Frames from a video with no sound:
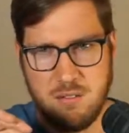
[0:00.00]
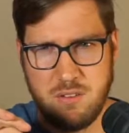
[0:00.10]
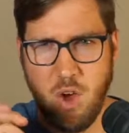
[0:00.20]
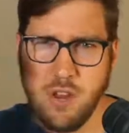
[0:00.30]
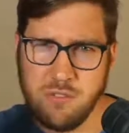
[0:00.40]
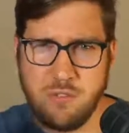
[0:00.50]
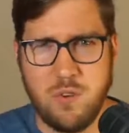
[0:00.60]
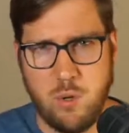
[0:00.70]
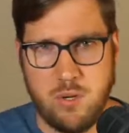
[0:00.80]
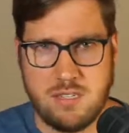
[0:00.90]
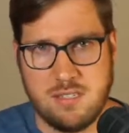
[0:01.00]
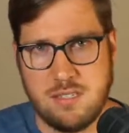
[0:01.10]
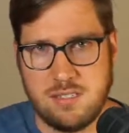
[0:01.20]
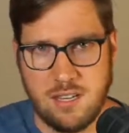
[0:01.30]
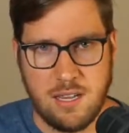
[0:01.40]
unfocused
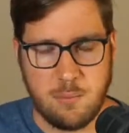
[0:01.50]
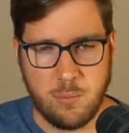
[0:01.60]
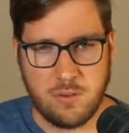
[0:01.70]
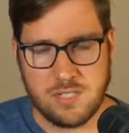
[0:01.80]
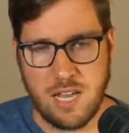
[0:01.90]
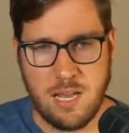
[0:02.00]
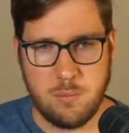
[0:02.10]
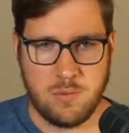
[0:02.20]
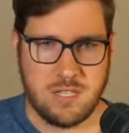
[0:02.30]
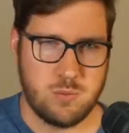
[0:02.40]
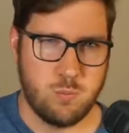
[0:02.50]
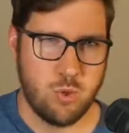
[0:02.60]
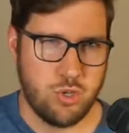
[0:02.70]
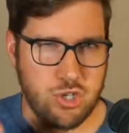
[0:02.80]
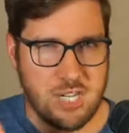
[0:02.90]
time or time that's more
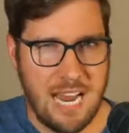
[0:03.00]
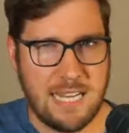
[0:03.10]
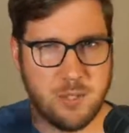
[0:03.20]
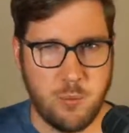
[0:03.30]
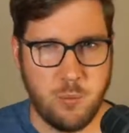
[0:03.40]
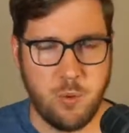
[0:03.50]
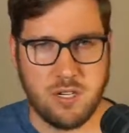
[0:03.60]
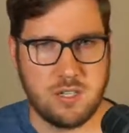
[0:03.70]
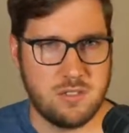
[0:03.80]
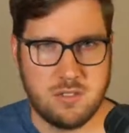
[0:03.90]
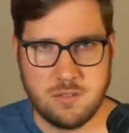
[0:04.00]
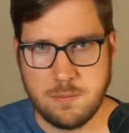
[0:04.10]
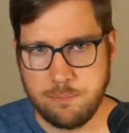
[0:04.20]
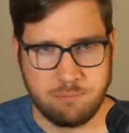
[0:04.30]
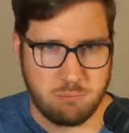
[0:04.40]
shallow work to
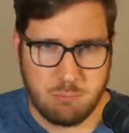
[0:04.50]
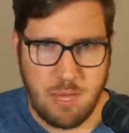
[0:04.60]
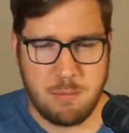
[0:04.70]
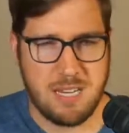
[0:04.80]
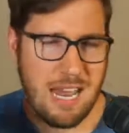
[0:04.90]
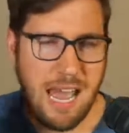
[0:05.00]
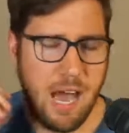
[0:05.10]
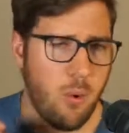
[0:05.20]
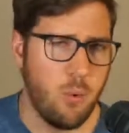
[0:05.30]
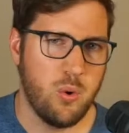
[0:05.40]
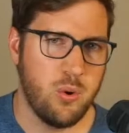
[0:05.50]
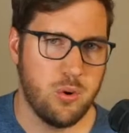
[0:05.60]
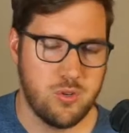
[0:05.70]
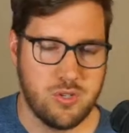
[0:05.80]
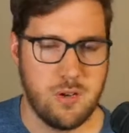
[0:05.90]
maybe an hour or
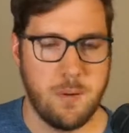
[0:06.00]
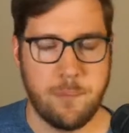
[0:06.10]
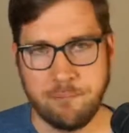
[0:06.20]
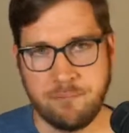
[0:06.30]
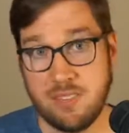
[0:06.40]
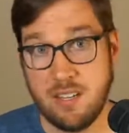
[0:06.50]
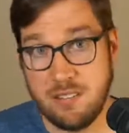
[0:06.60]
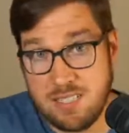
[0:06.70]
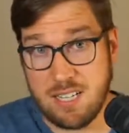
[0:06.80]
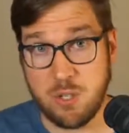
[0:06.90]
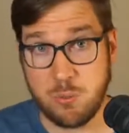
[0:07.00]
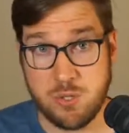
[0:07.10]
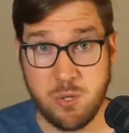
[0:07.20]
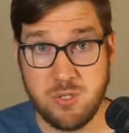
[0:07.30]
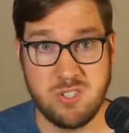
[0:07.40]
so. This had good
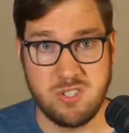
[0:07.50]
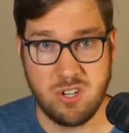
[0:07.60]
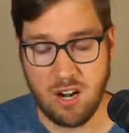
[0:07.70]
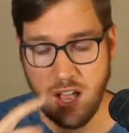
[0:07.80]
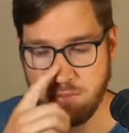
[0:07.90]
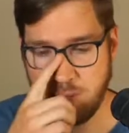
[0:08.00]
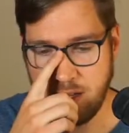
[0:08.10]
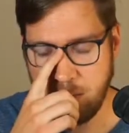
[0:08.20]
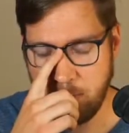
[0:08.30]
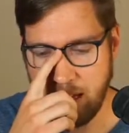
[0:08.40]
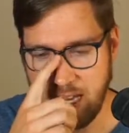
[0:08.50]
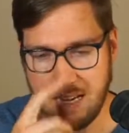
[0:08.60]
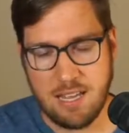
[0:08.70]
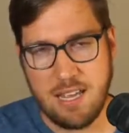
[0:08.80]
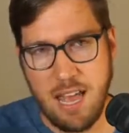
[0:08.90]
results to start off with, but
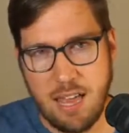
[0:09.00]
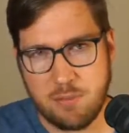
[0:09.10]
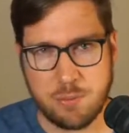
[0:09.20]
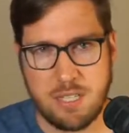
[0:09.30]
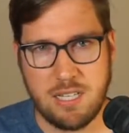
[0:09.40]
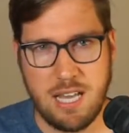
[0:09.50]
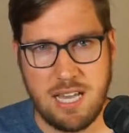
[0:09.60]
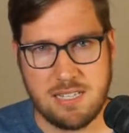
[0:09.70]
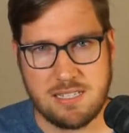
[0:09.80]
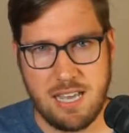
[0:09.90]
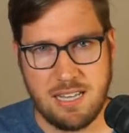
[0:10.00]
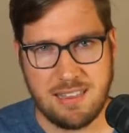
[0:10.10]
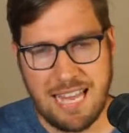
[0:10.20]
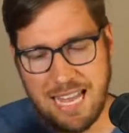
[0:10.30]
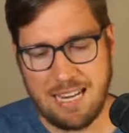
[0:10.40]
I've realized
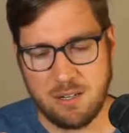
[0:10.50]
that